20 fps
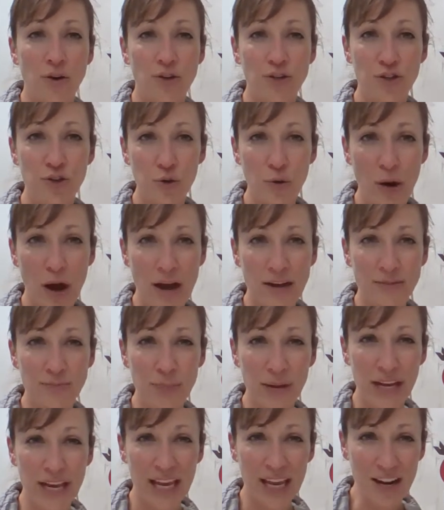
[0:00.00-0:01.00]
To
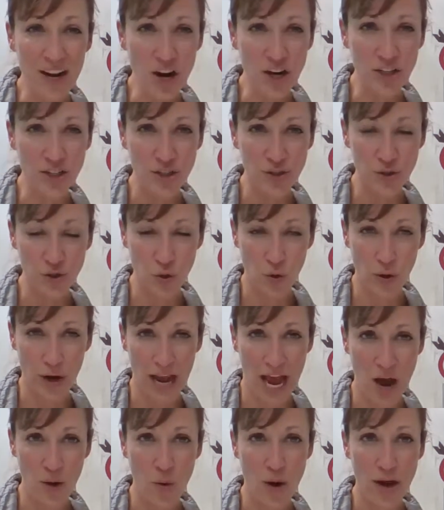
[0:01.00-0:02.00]
begin our story,
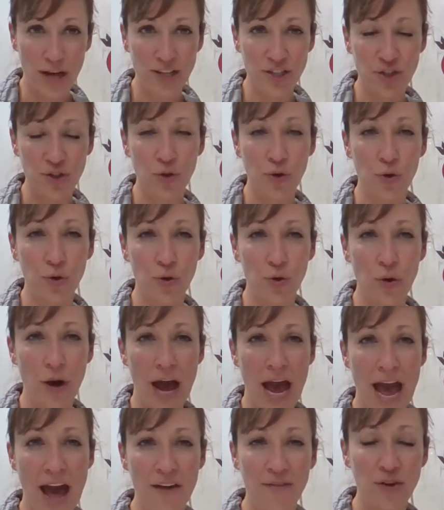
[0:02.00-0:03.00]
I want to
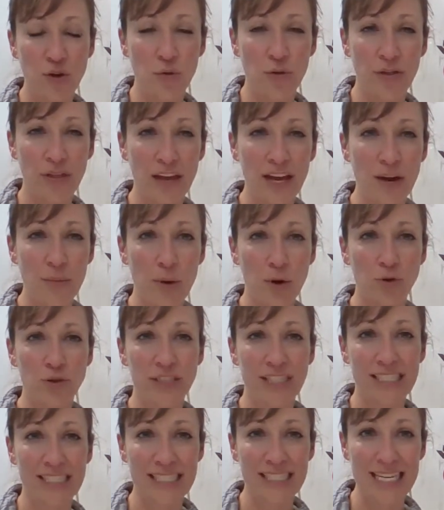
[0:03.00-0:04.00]
have you think about
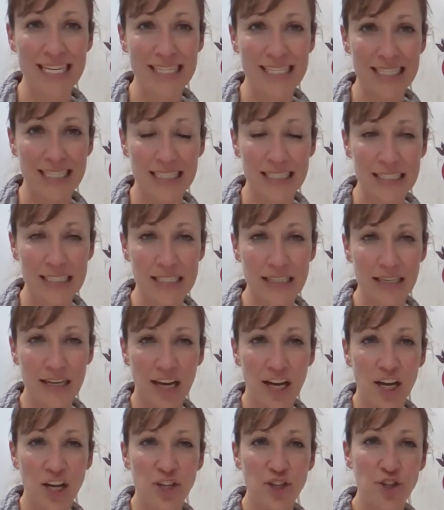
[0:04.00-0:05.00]
seasons.
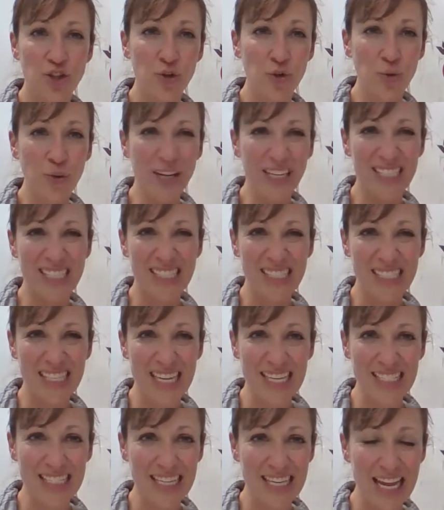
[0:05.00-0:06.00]
Do you know what a
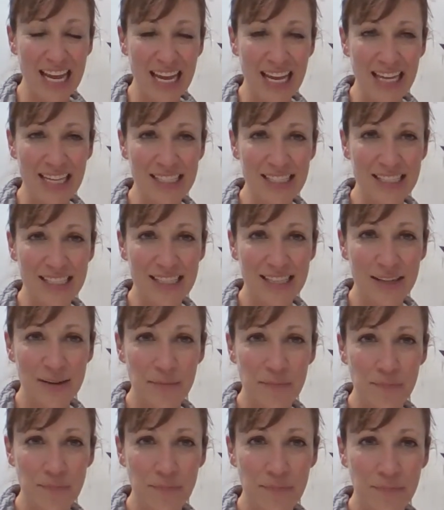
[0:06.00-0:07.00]
season is?
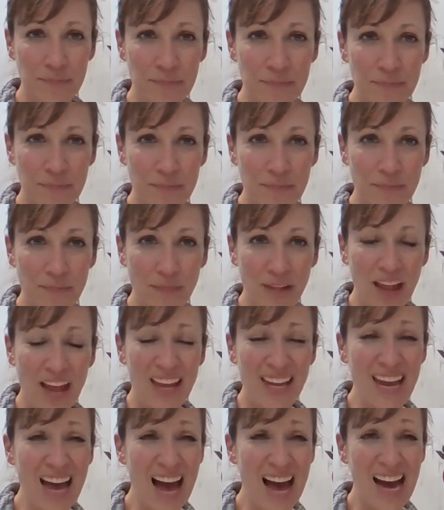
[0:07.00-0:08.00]

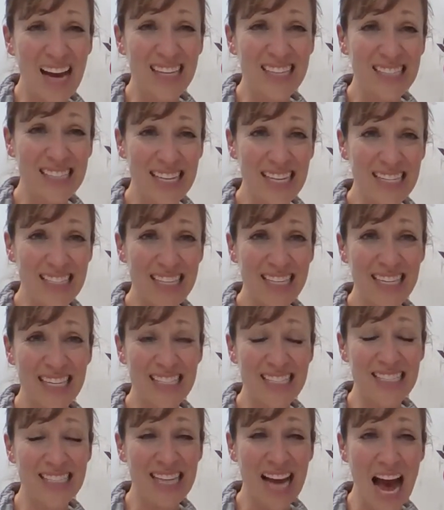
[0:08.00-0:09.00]
Yeah, a season
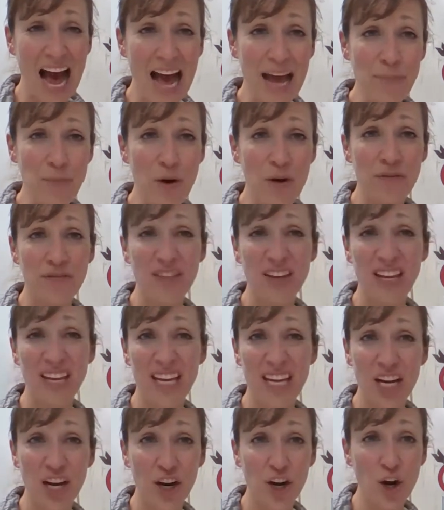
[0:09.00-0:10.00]
is a time of the
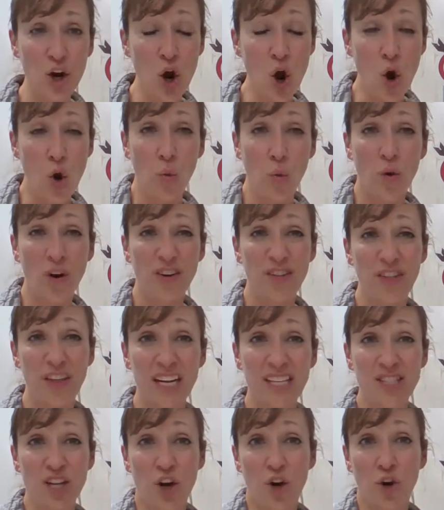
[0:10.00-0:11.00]
year where
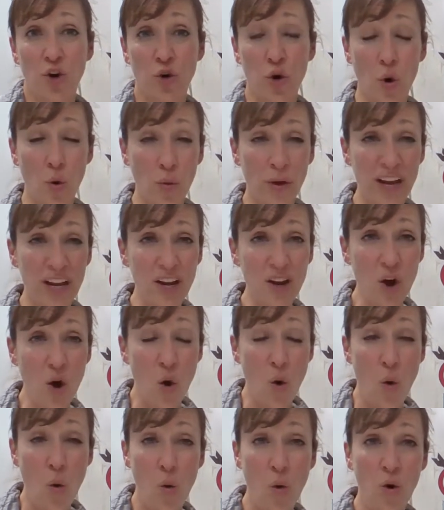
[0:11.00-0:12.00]
things are growing
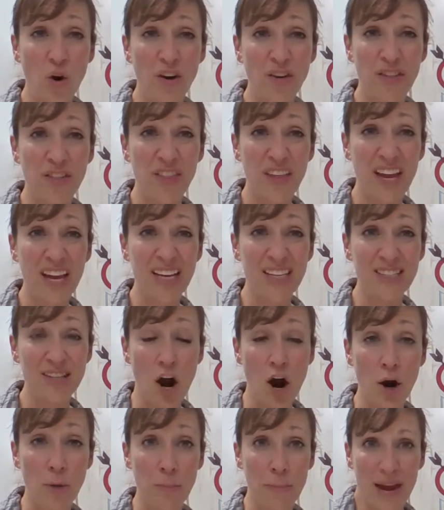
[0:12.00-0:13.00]
or things
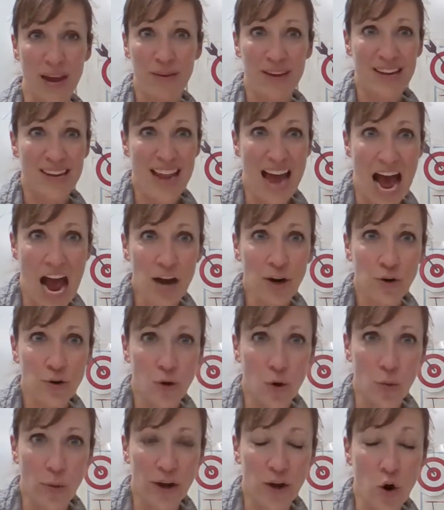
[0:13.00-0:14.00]
are maybe not
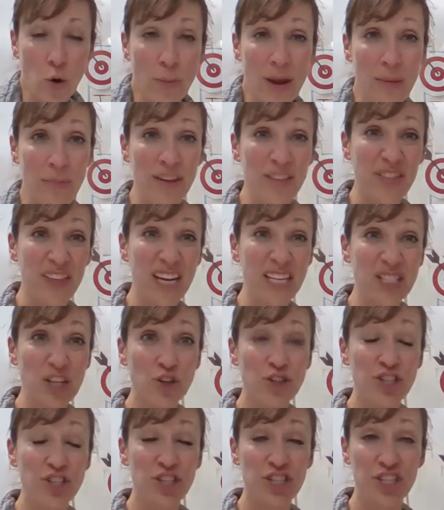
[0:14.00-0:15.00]
growing or maybe things
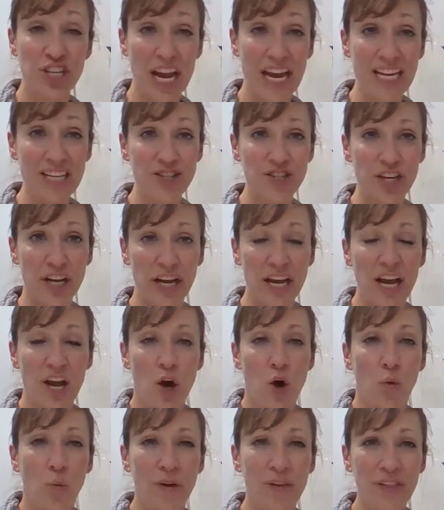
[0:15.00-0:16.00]
are changing.
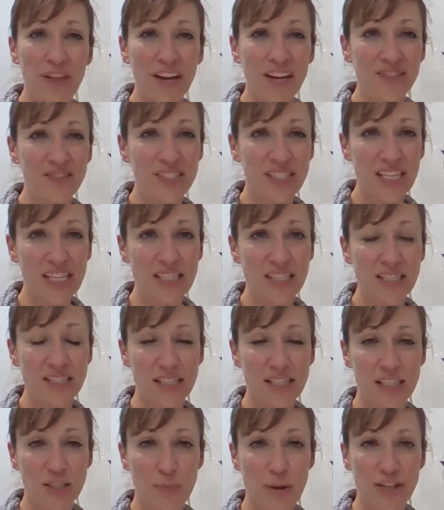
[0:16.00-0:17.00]
We think of seasons
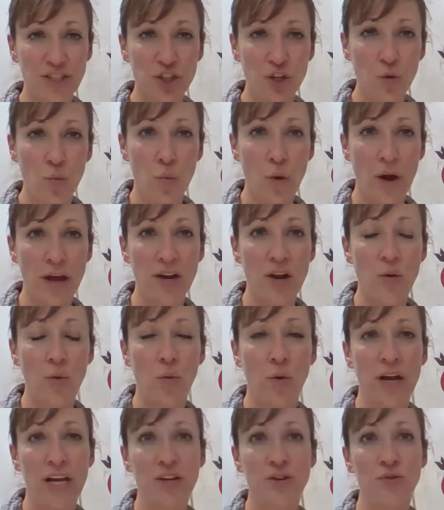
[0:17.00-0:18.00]
especially when
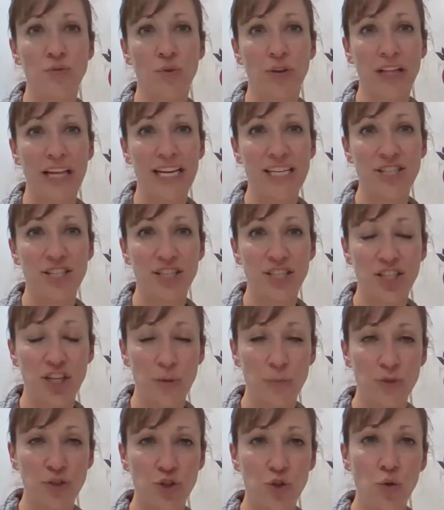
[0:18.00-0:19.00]
in relationship
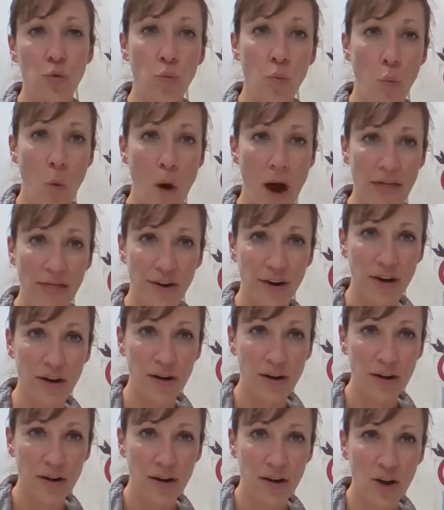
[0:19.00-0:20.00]
to weather.
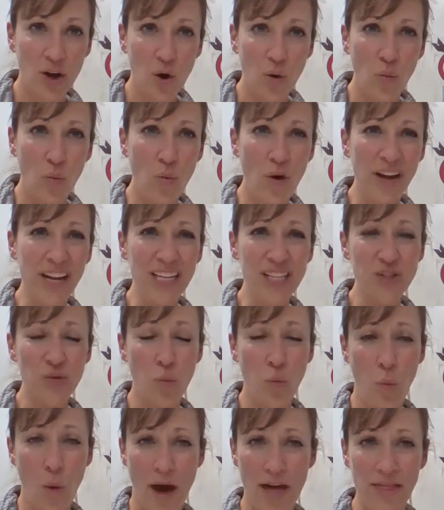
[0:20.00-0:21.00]
What is
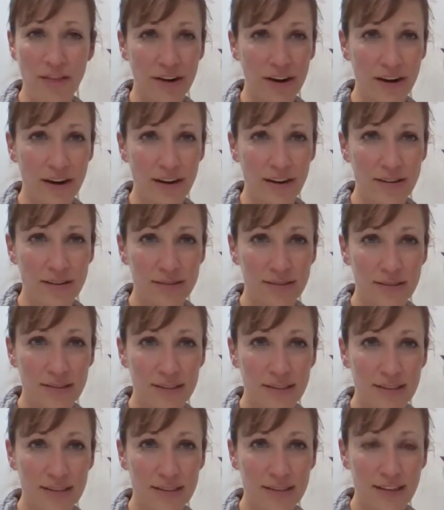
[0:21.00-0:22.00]
weather?
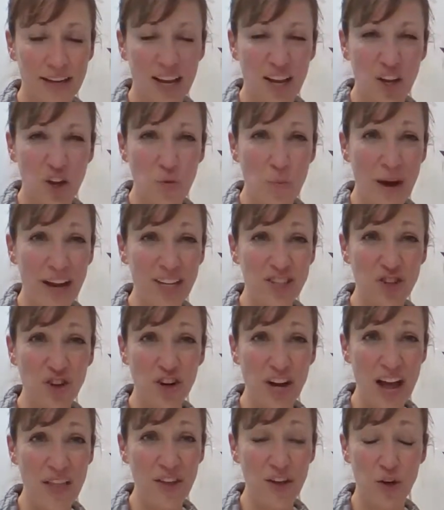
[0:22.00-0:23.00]
You might turn
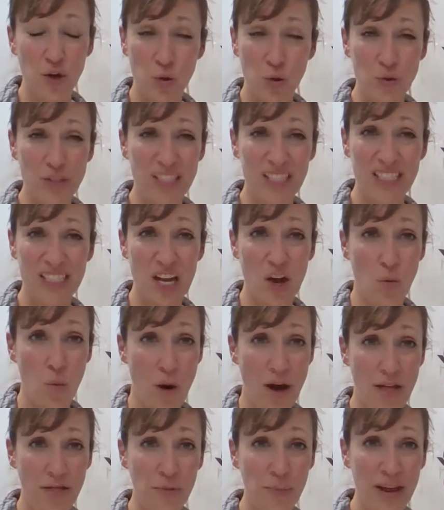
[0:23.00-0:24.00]
on the news and see a
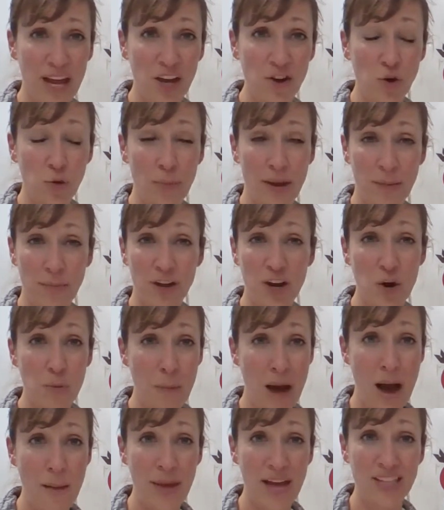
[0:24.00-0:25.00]
weatherman, or maybe your
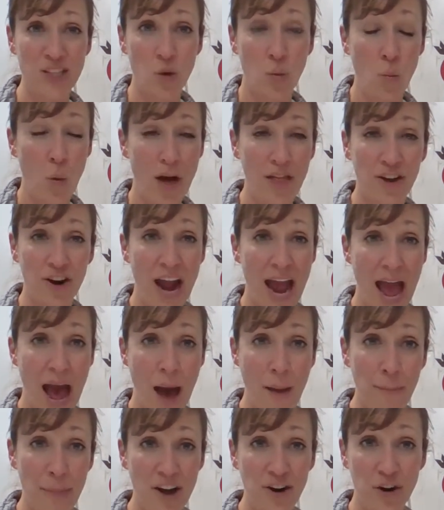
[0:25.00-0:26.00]
mom has a weather
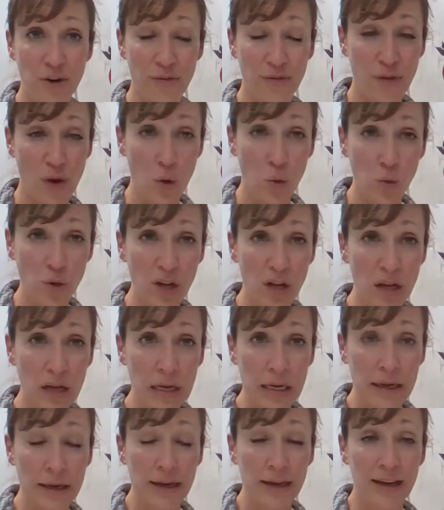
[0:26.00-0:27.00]
app on her phone.
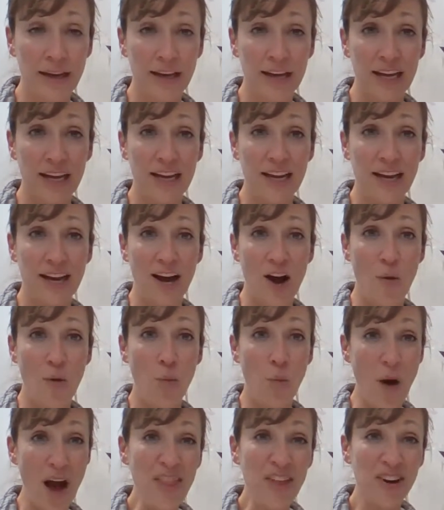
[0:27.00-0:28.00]

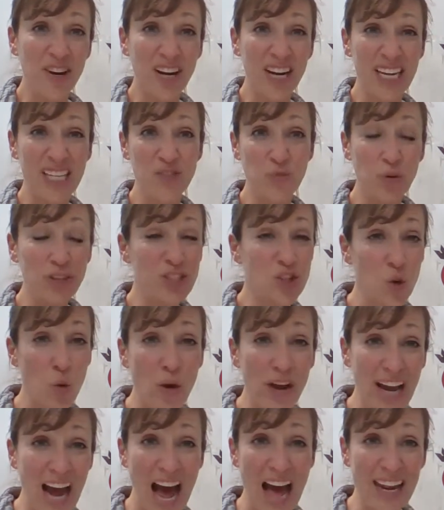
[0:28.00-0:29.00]
Weather is what's
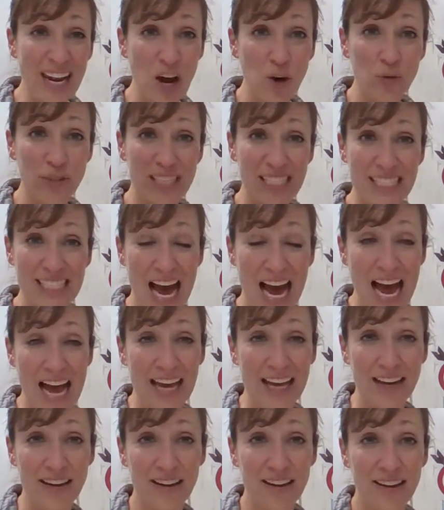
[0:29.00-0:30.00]
going on
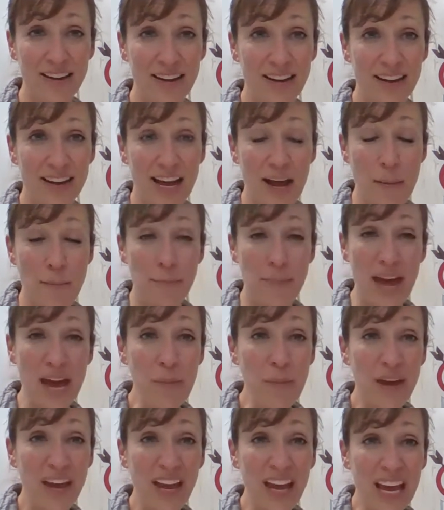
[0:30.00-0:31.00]
outside.
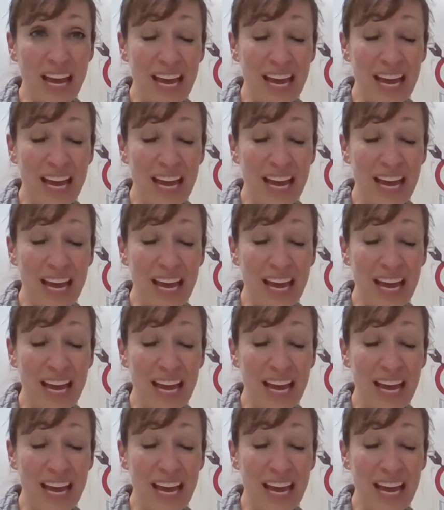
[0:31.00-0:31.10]
Maybe